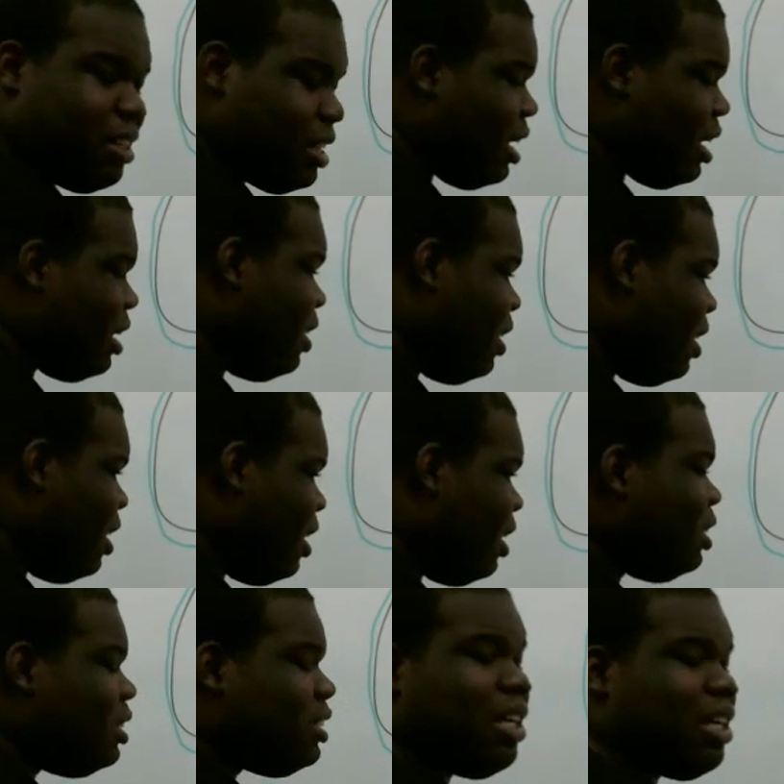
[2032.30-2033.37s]
Okay,
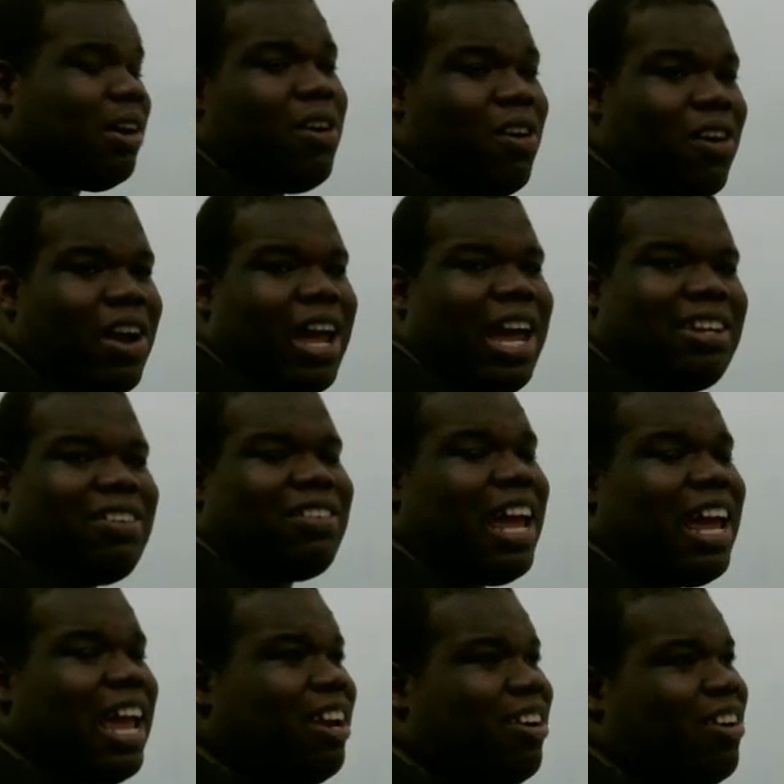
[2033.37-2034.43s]
so we'll handle
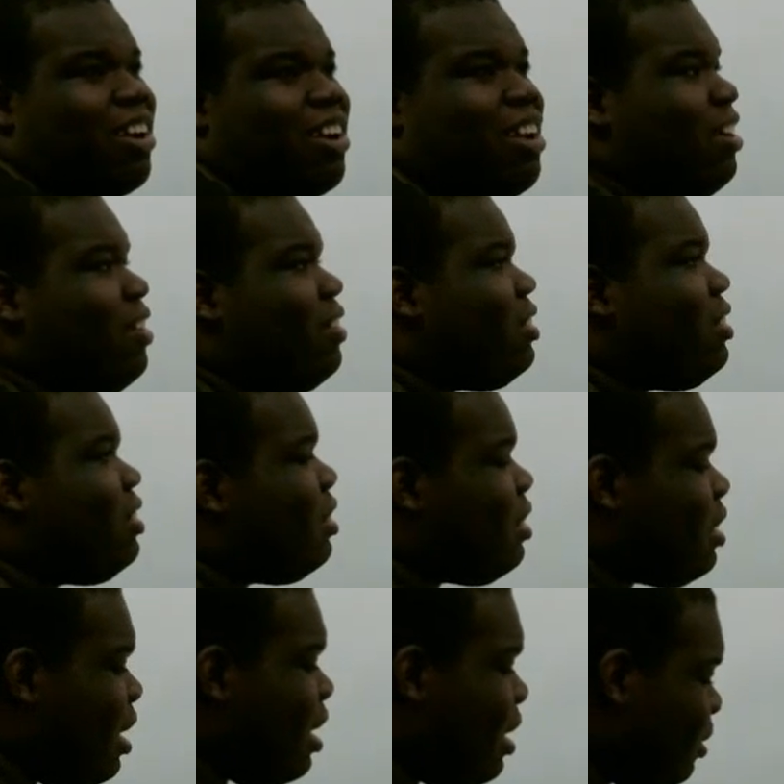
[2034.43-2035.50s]
that in our code.
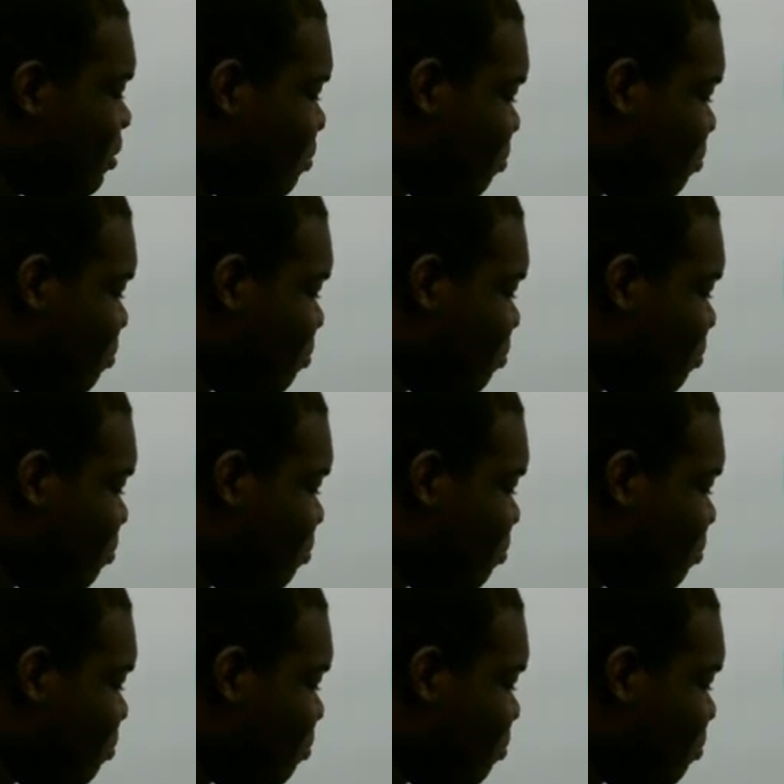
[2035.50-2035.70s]
Okay.